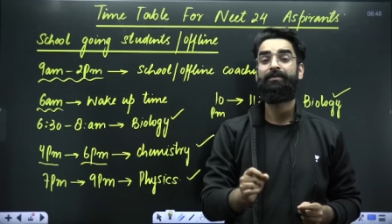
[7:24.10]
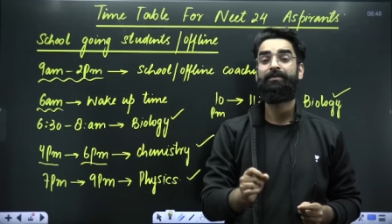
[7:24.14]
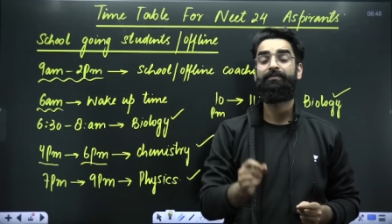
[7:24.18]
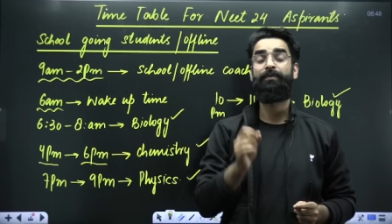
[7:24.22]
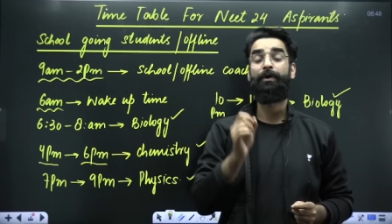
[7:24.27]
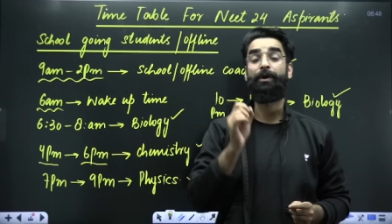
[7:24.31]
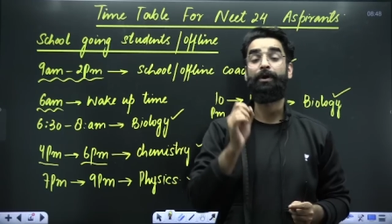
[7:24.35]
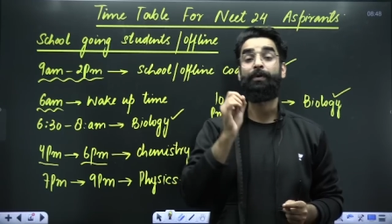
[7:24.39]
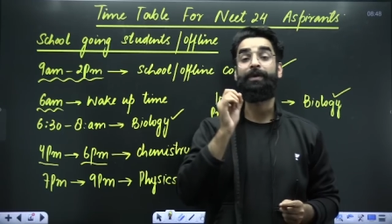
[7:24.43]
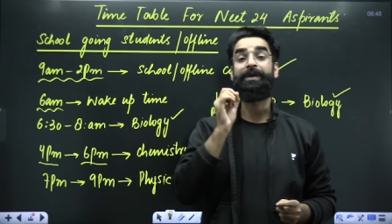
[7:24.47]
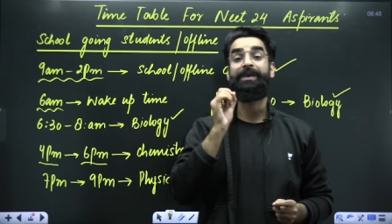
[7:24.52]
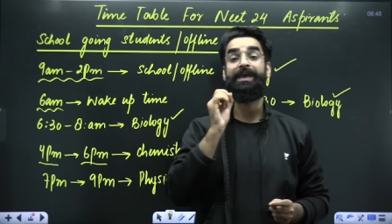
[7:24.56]

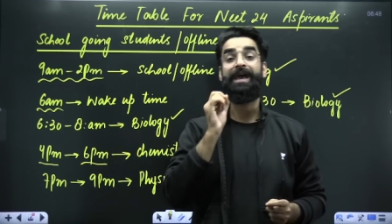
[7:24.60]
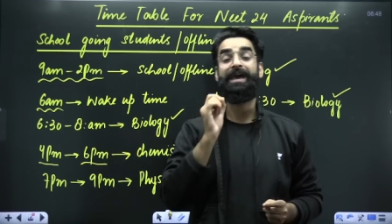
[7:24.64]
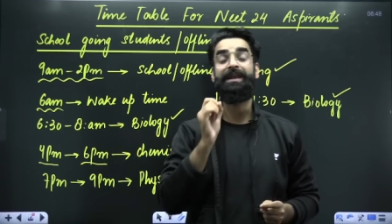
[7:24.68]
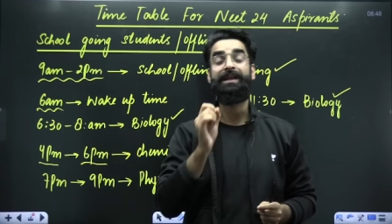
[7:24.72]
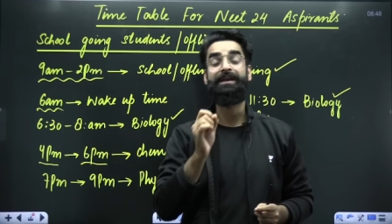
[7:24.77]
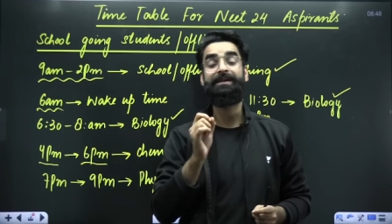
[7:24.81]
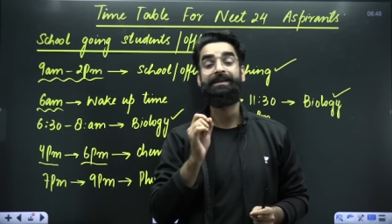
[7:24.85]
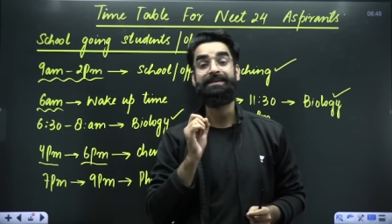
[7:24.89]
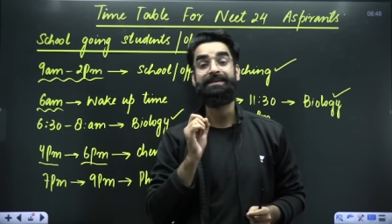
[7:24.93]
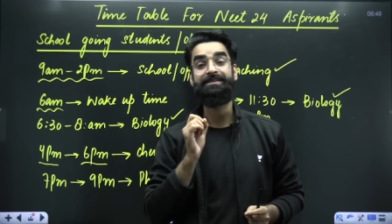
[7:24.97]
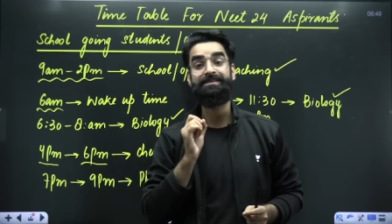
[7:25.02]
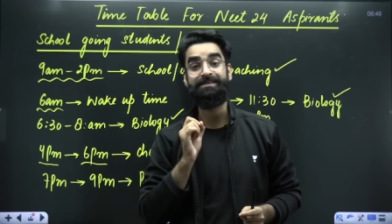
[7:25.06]
following any
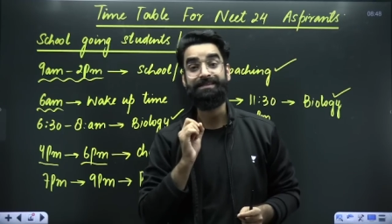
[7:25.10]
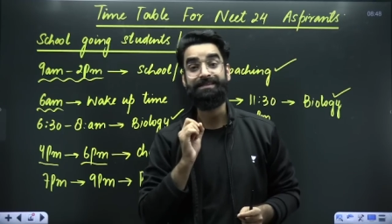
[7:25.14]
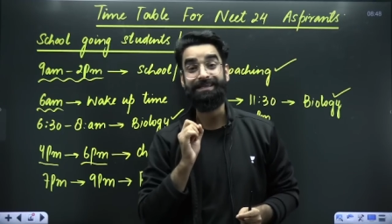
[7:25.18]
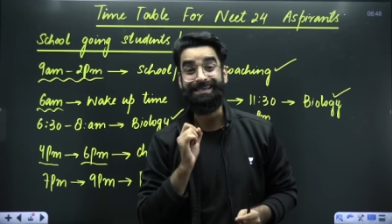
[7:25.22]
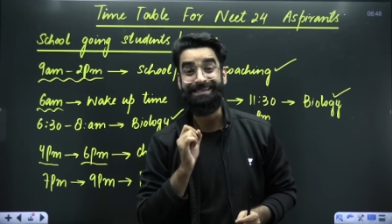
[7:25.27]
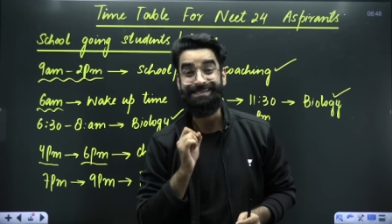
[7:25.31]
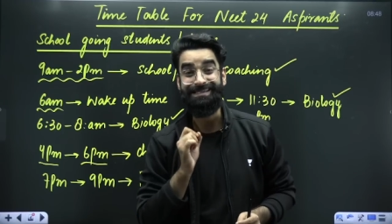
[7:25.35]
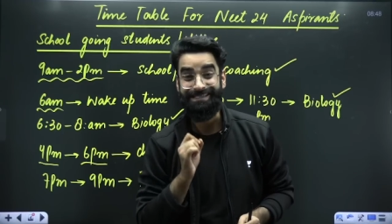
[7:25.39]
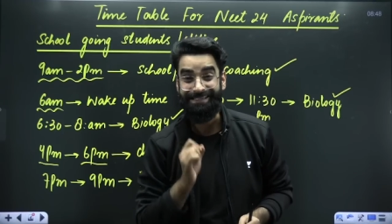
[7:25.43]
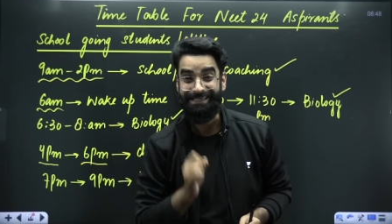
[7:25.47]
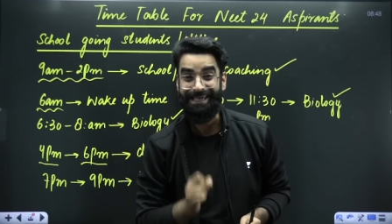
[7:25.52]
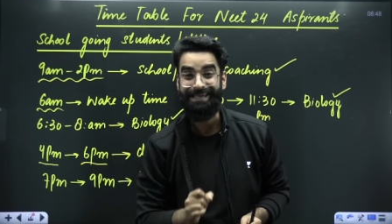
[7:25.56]
test
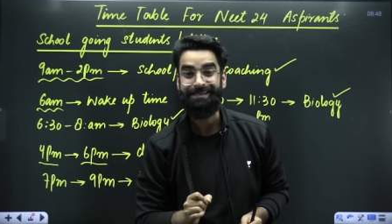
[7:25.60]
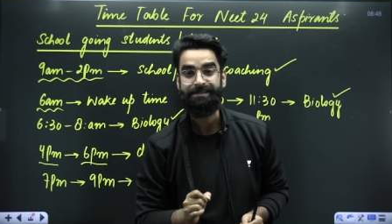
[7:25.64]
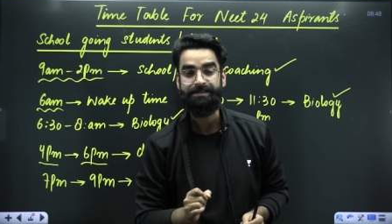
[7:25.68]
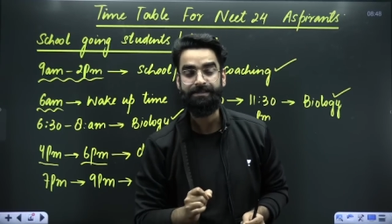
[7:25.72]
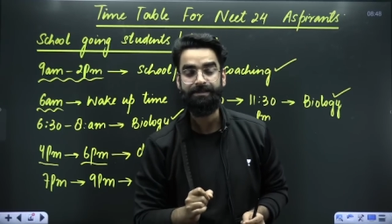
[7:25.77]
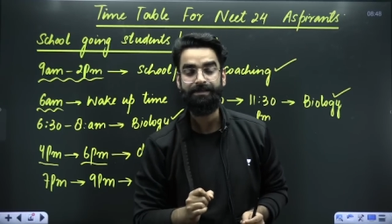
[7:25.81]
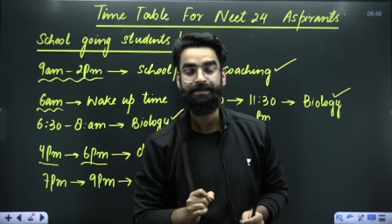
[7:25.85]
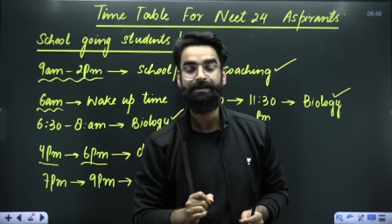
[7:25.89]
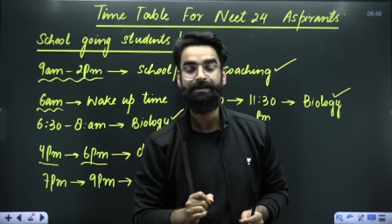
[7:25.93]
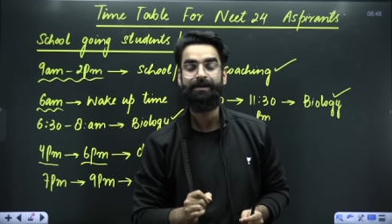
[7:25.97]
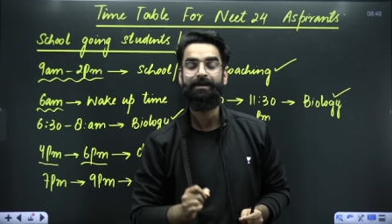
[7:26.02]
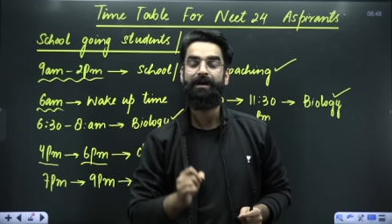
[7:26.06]
series yet,
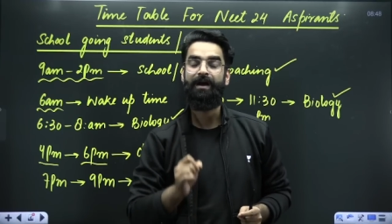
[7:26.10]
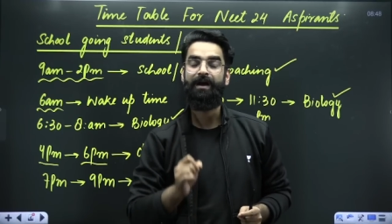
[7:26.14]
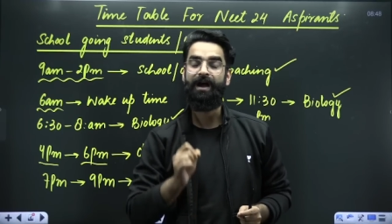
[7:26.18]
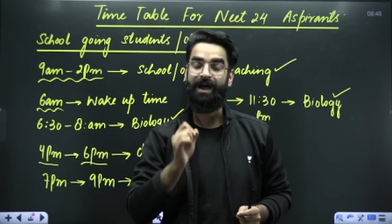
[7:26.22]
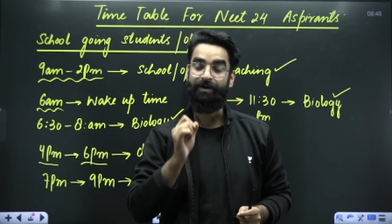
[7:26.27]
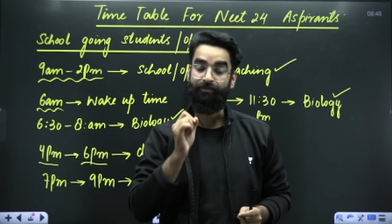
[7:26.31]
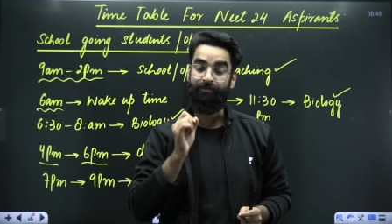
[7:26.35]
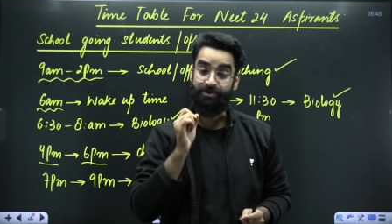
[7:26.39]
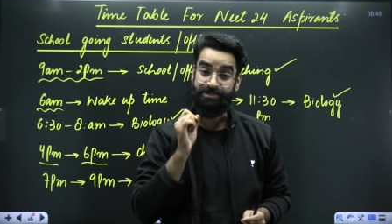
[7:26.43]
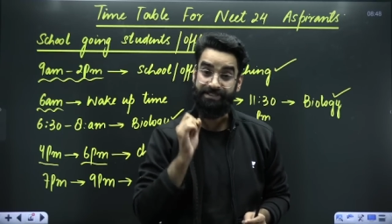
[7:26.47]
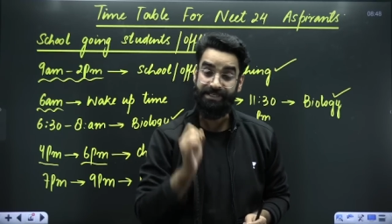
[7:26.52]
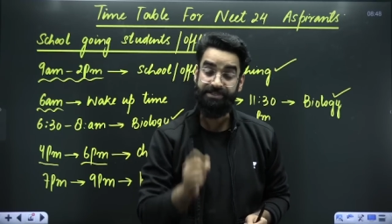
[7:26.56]
I
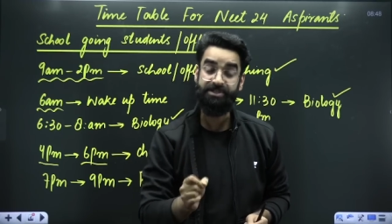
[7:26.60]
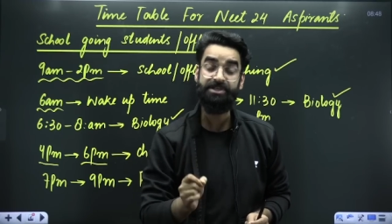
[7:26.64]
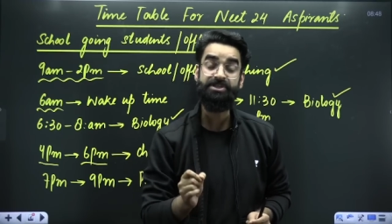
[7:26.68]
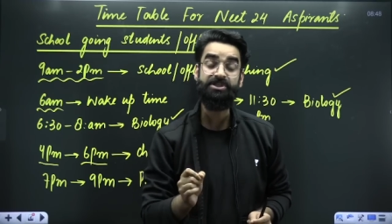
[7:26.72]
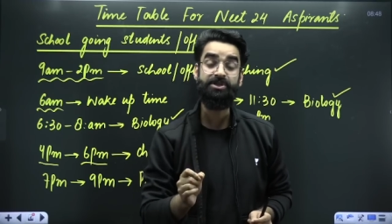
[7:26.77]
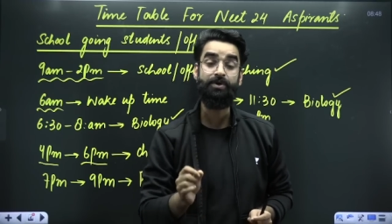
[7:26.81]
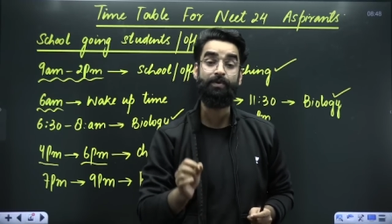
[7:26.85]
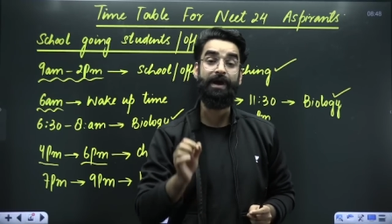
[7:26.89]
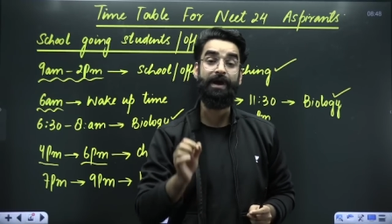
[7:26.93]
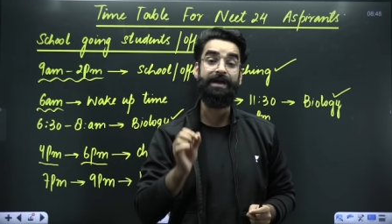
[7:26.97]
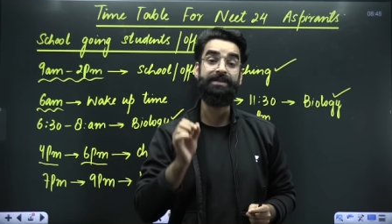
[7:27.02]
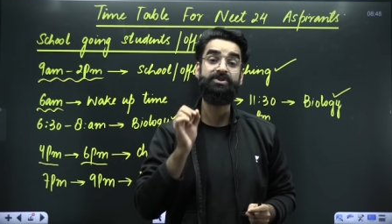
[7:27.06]
would suggest
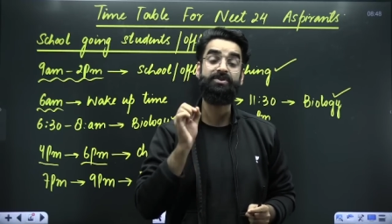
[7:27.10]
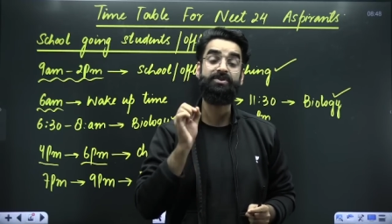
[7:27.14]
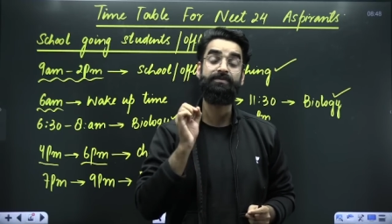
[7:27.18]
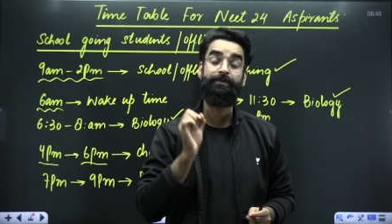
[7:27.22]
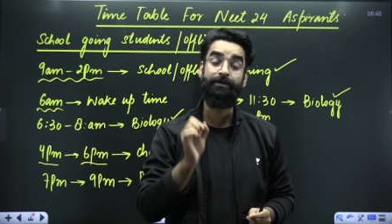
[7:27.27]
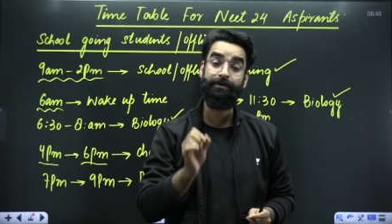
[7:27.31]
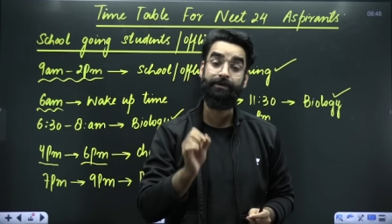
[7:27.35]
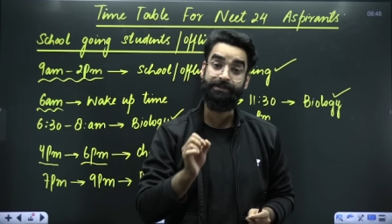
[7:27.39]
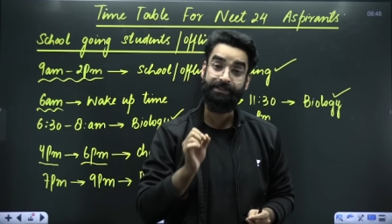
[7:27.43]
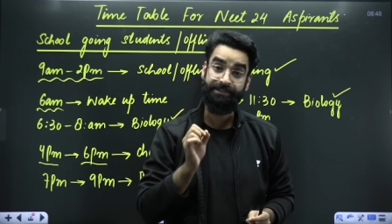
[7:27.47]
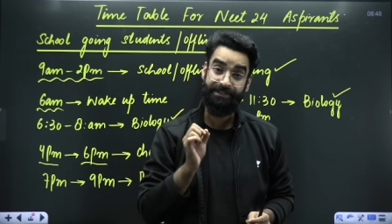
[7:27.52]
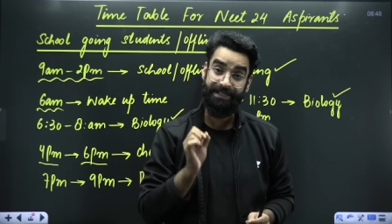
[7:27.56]
you guys to
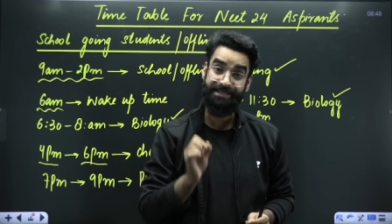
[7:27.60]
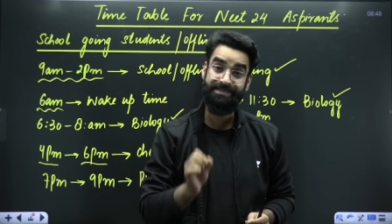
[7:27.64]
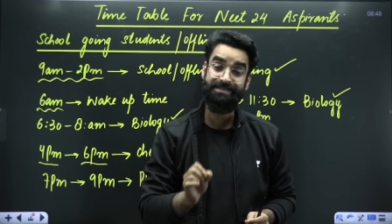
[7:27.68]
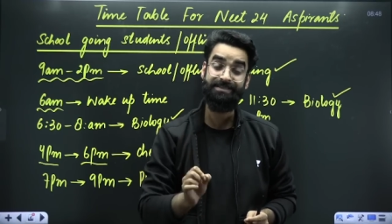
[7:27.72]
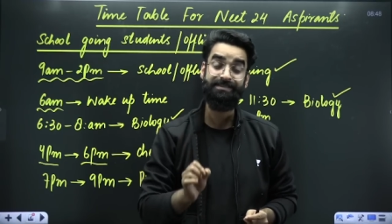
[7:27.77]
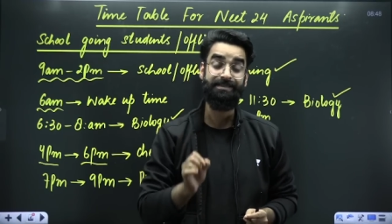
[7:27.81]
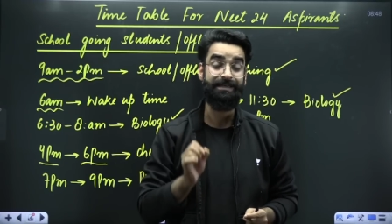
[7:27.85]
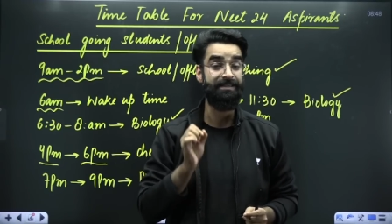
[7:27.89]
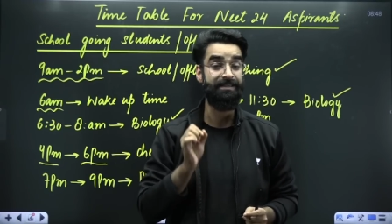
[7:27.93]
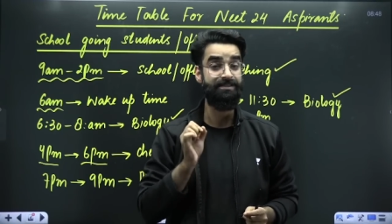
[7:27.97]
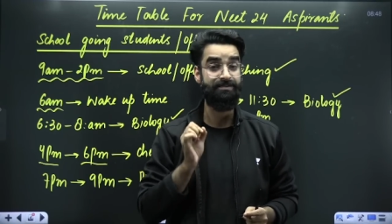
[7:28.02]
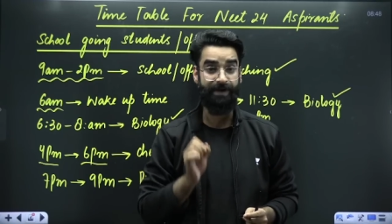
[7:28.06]
follow the test
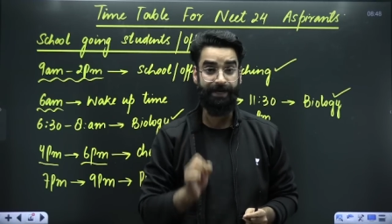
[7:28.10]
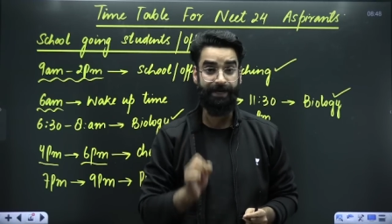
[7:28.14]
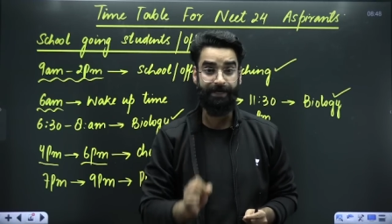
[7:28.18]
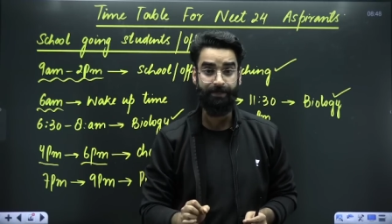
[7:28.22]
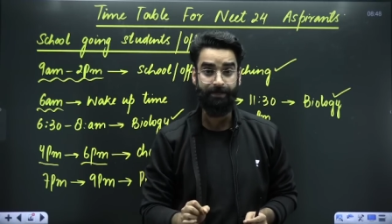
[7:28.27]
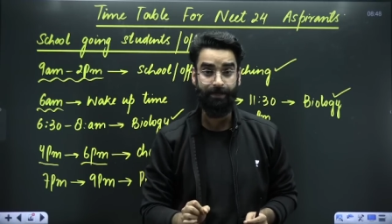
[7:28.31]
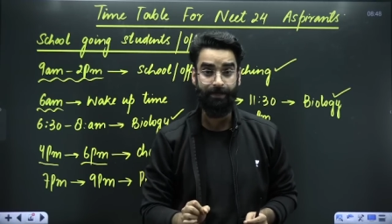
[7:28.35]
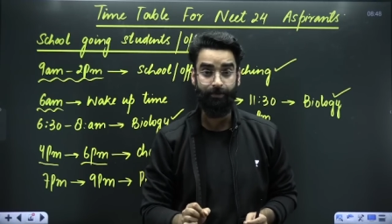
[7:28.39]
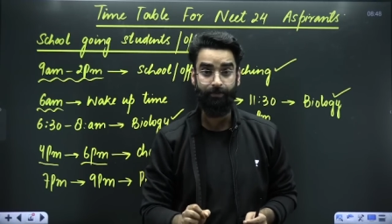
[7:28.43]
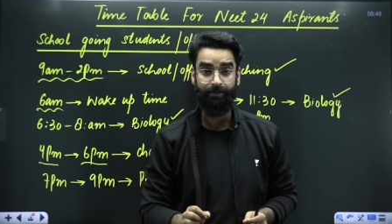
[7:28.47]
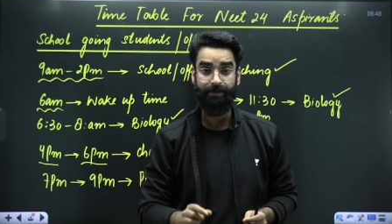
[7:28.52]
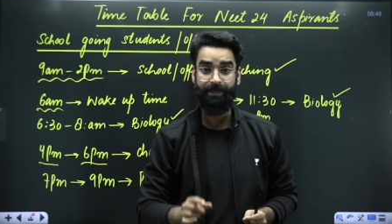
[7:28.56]
series right
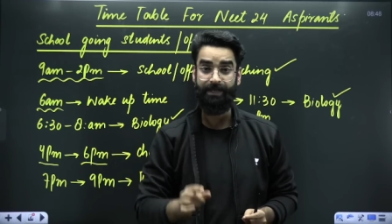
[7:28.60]
now.